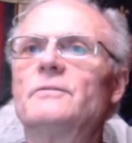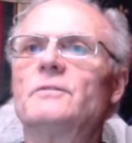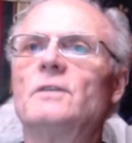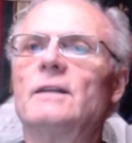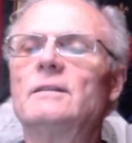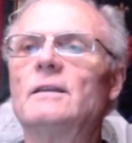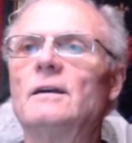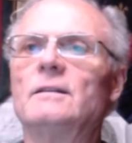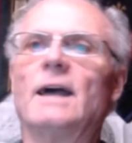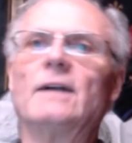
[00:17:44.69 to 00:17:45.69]
if not
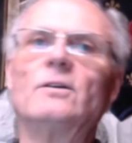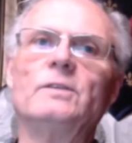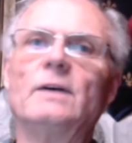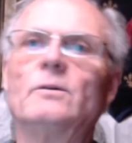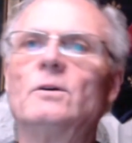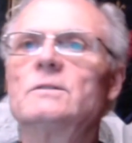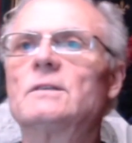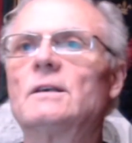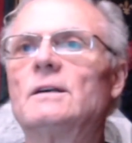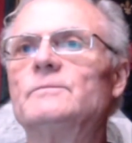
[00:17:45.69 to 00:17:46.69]
Dagodeos,